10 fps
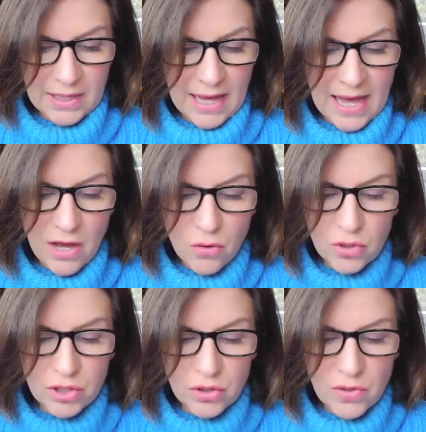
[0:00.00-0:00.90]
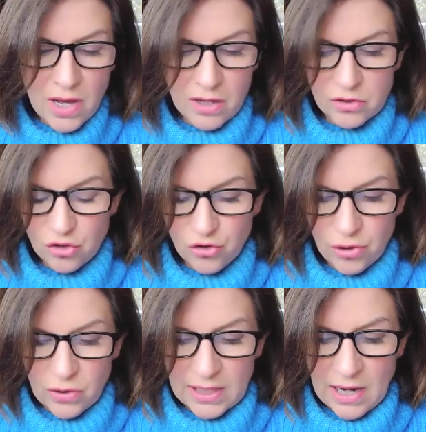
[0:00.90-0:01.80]
How can you learn to
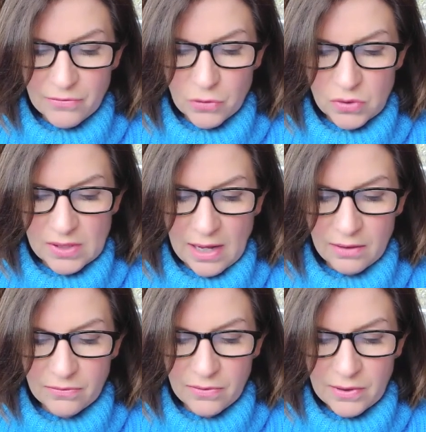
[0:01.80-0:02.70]
truly love yourself?